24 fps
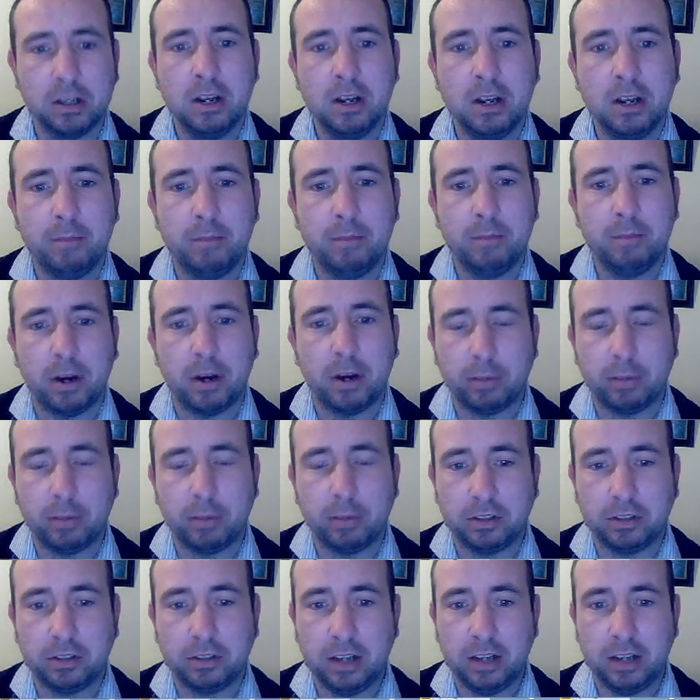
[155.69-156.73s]
by
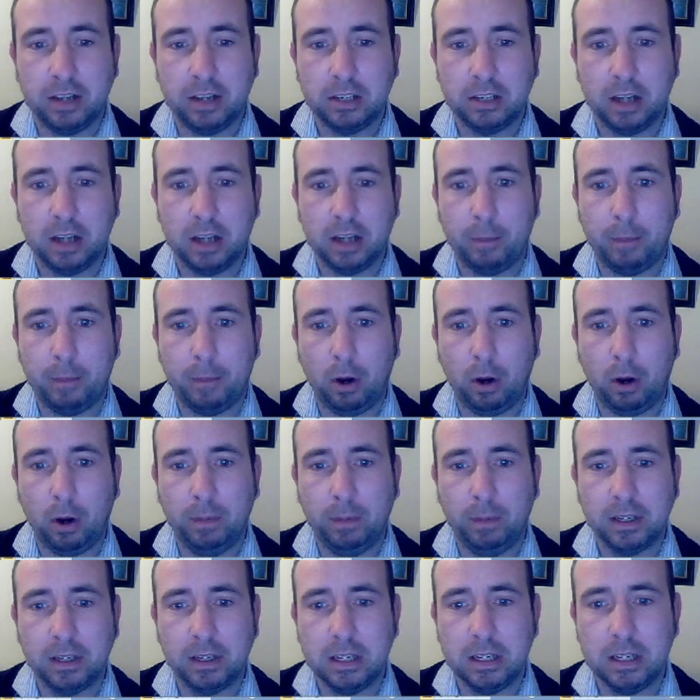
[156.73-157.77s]
presenting a public
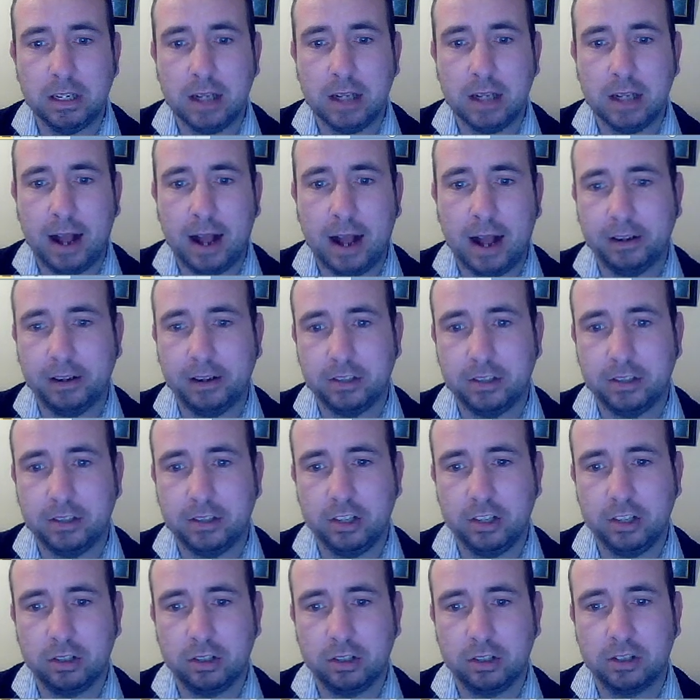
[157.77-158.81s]
key and a
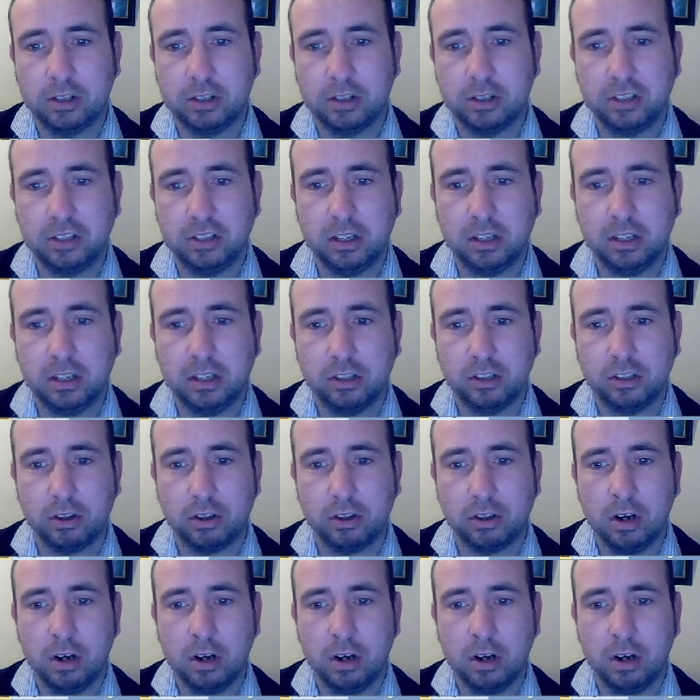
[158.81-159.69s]
digital signature